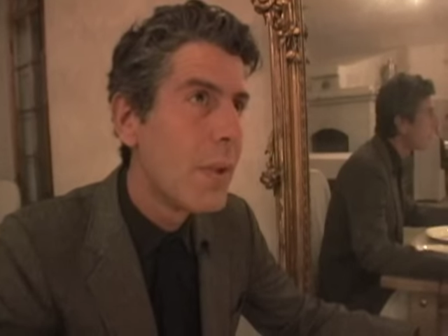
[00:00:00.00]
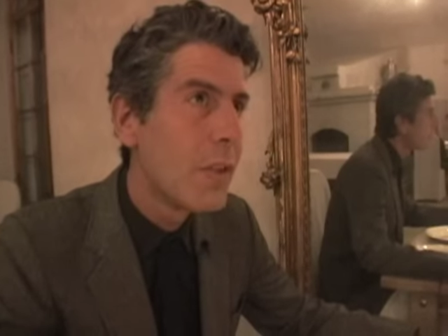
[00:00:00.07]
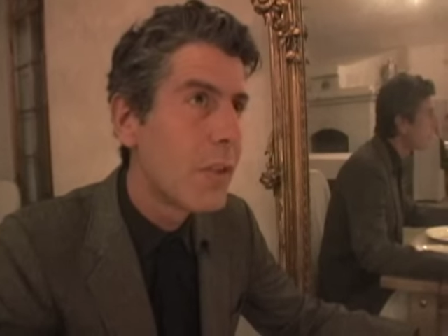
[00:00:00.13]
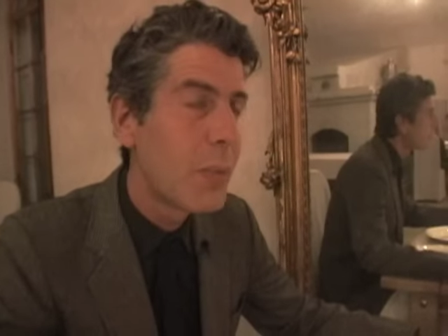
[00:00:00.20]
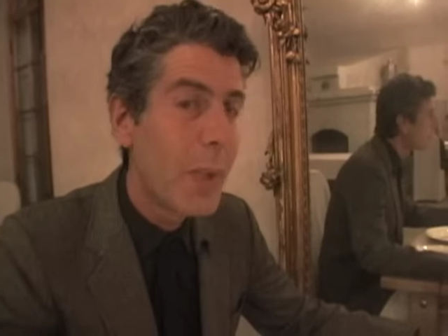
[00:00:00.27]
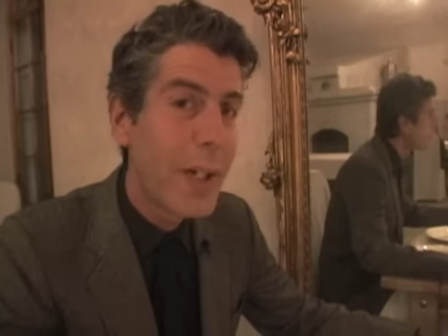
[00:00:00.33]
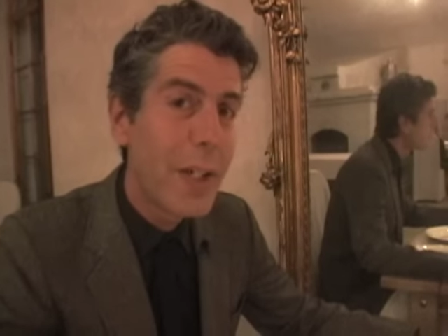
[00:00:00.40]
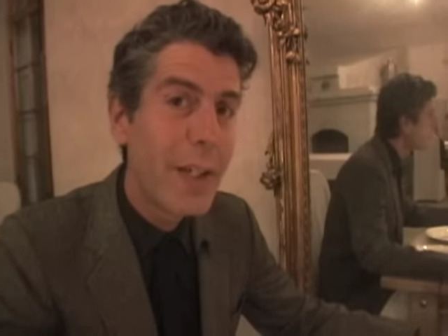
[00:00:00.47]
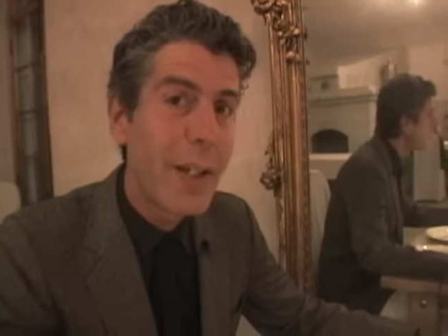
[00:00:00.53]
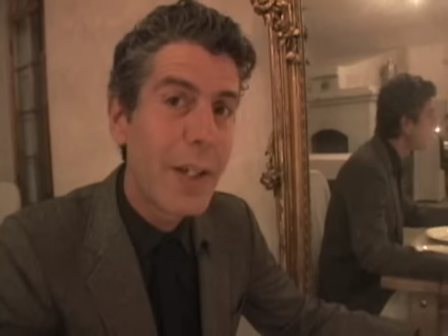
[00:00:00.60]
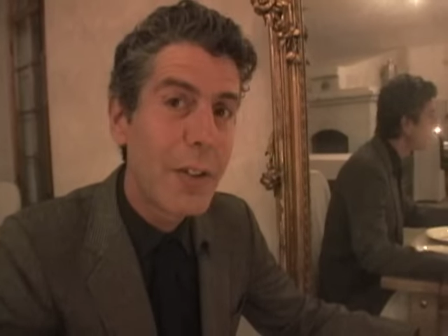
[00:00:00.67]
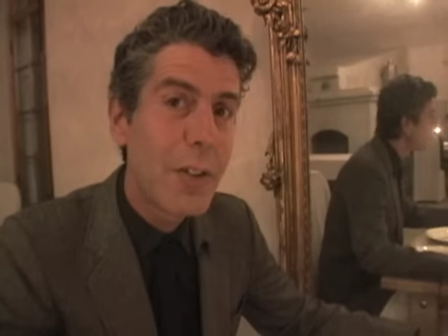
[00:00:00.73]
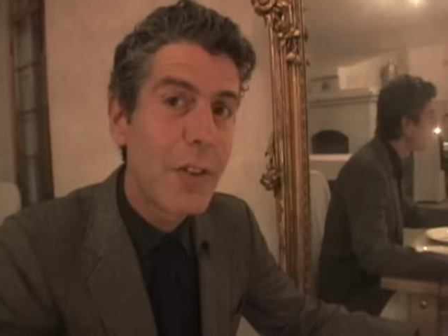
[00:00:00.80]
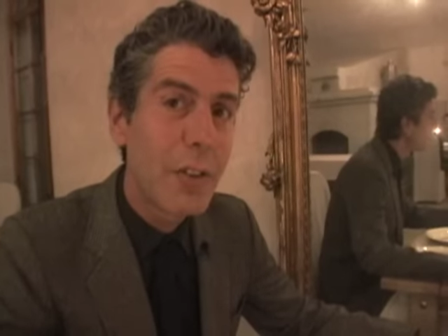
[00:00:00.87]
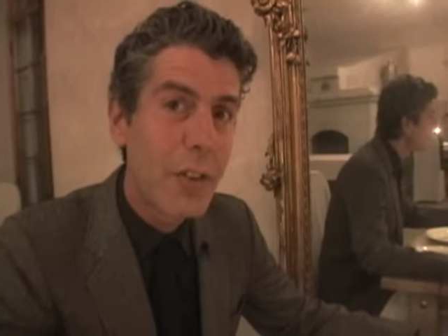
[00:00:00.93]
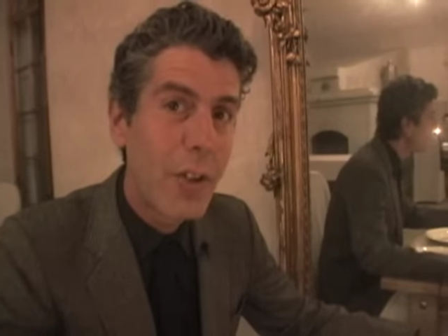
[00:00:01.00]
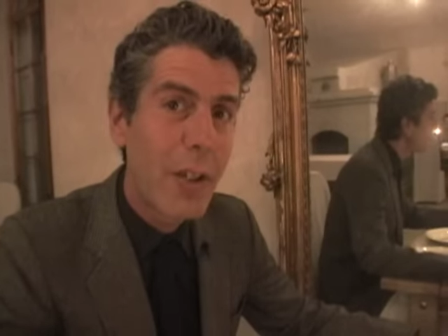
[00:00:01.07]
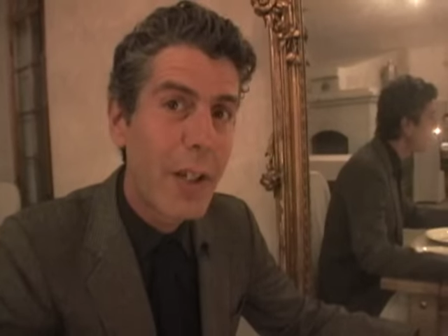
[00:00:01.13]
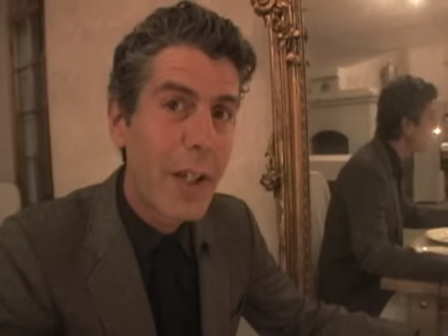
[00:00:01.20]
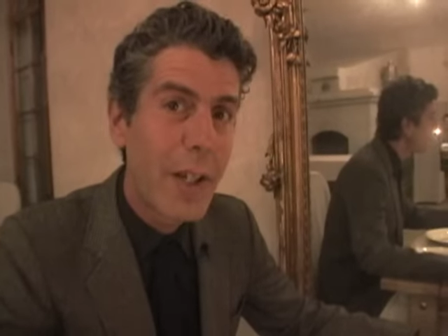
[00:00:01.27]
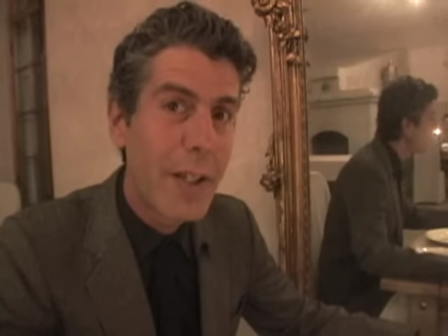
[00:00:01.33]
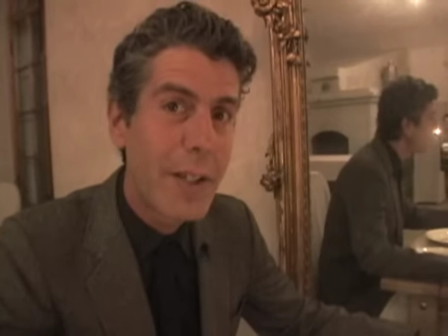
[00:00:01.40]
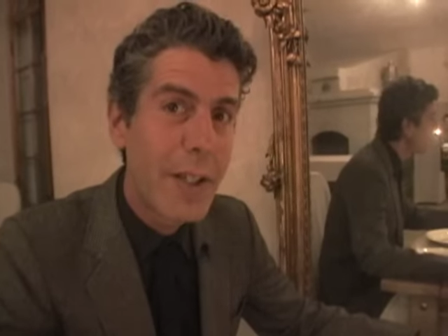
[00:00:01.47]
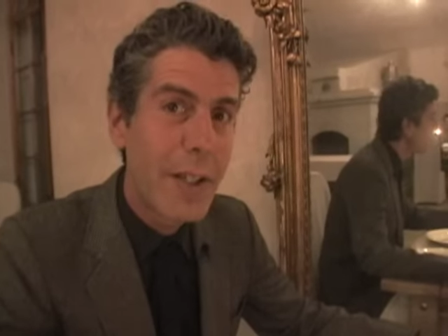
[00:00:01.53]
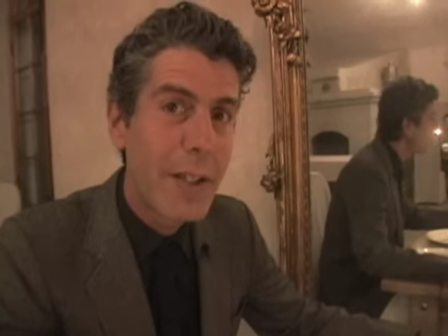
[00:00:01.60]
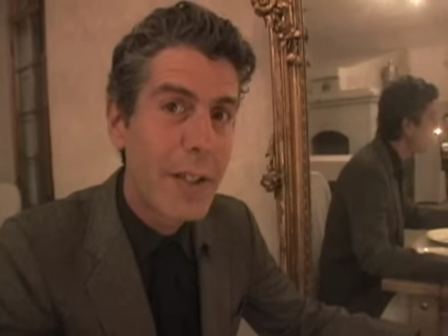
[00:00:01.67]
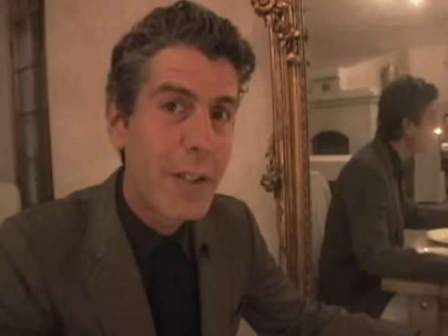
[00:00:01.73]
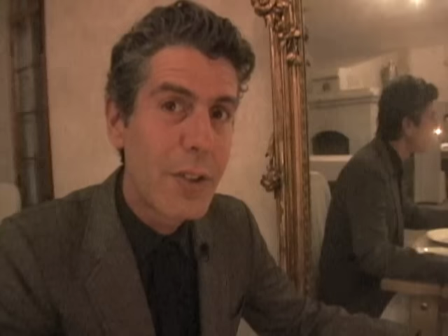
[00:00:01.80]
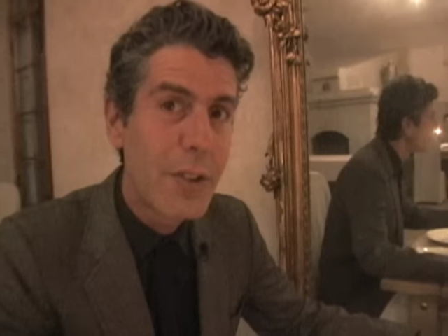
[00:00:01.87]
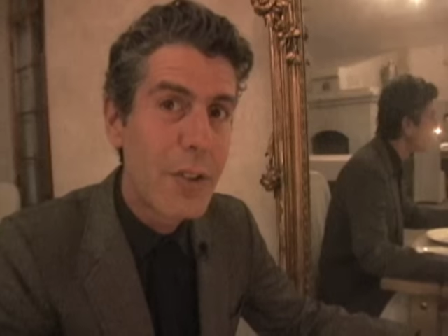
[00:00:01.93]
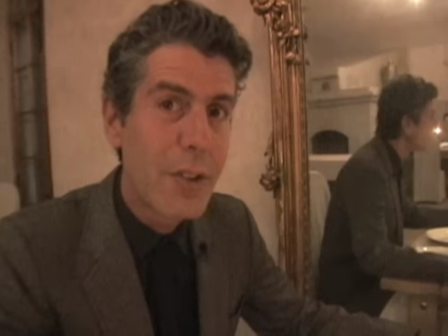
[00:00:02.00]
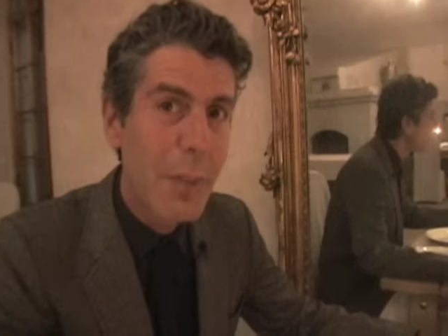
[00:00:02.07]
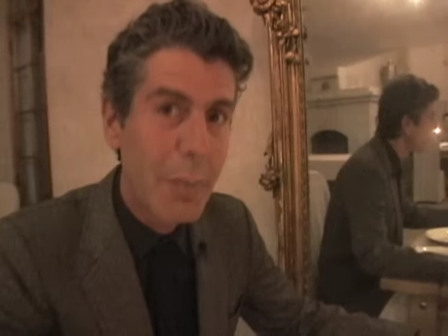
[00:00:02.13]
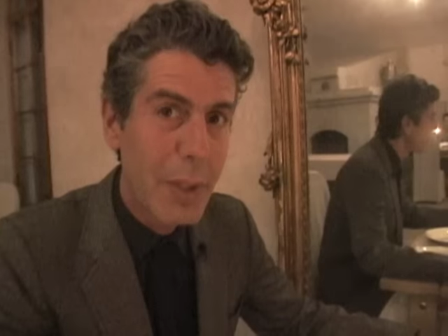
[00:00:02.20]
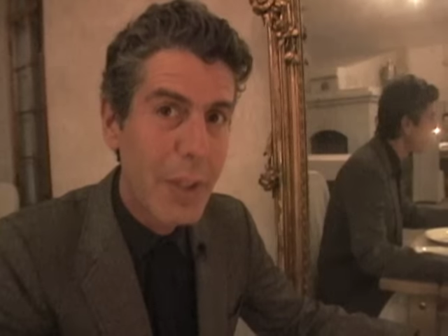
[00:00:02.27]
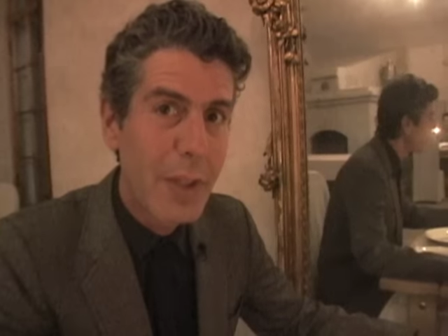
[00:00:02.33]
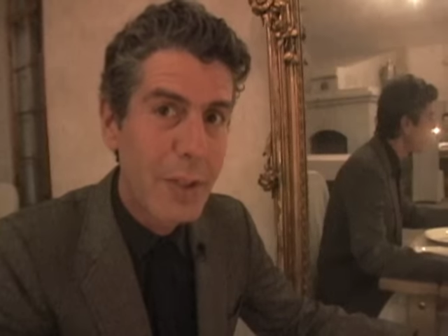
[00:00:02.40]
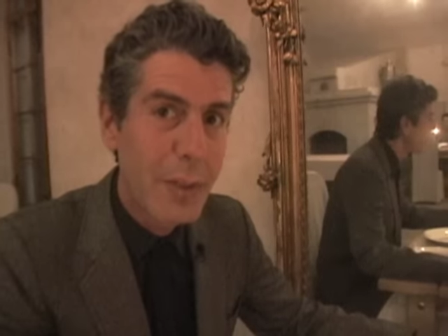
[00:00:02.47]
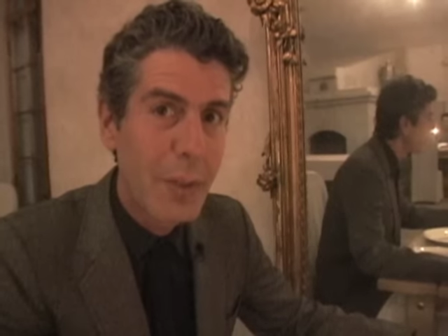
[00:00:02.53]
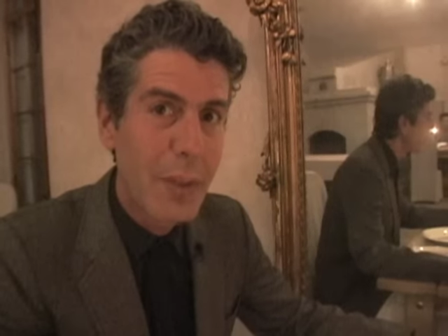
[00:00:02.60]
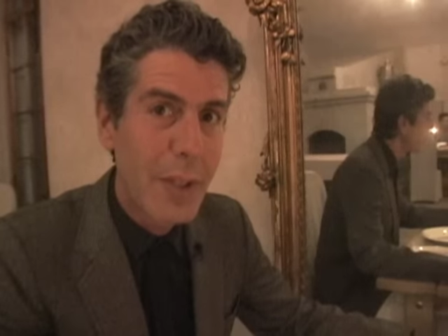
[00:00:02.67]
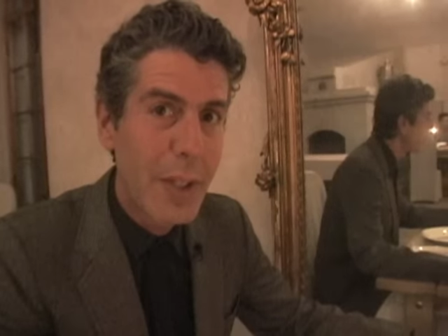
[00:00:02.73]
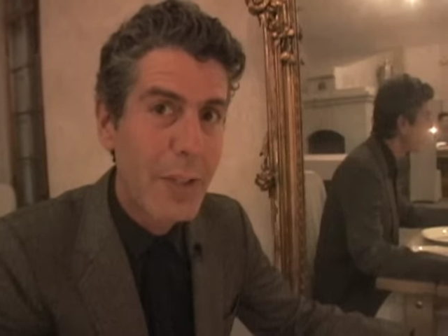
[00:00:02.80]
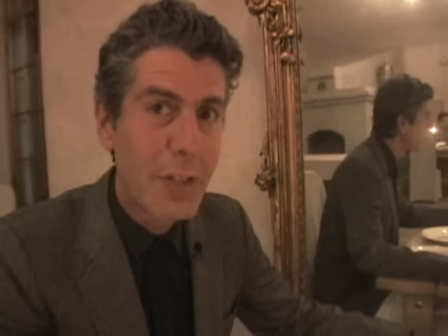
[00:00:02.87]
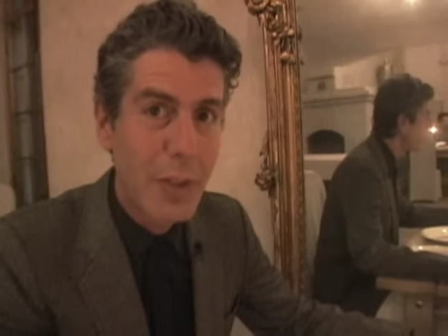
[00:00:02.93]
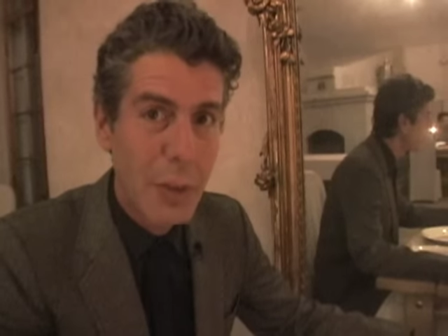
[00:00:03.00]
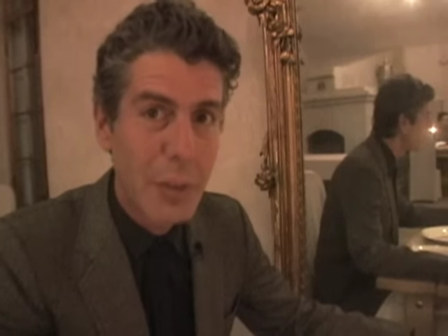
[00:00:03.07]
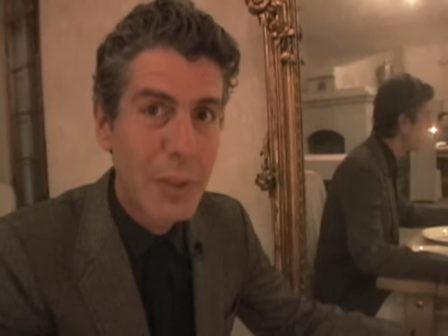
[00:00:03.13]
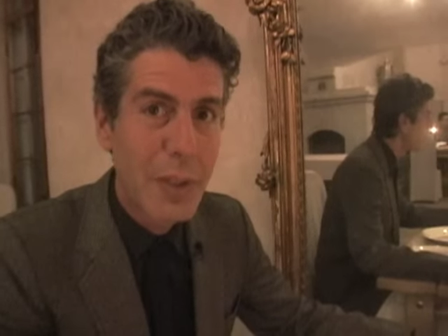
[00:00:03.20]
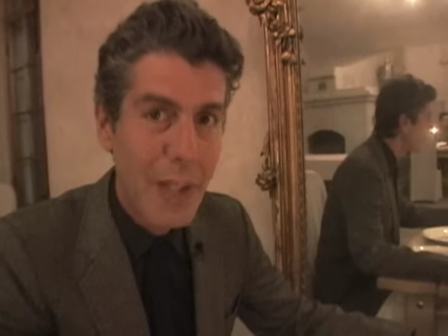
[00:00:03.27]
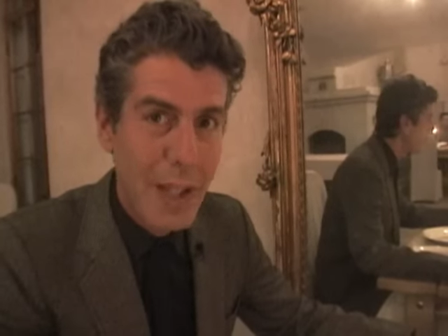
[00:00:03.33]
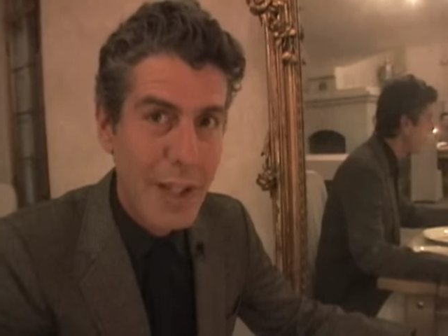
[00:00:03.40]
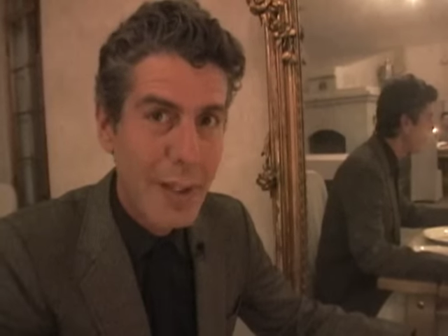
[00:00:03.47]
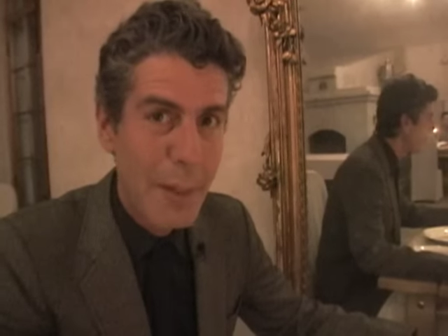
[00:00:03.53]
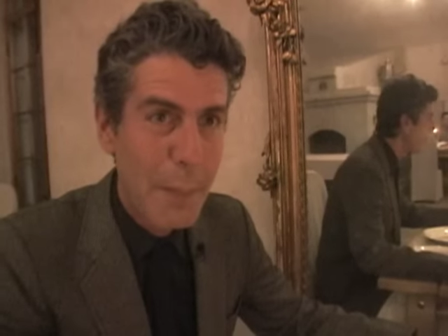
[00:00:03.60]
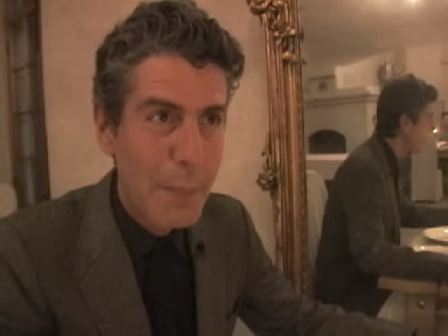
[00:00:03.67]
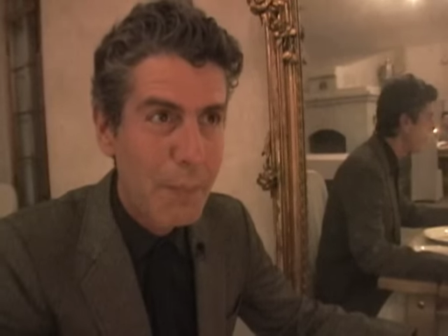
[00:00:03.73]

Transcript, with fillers: sweating it out in a sauna and then jumping into an ice cold lake.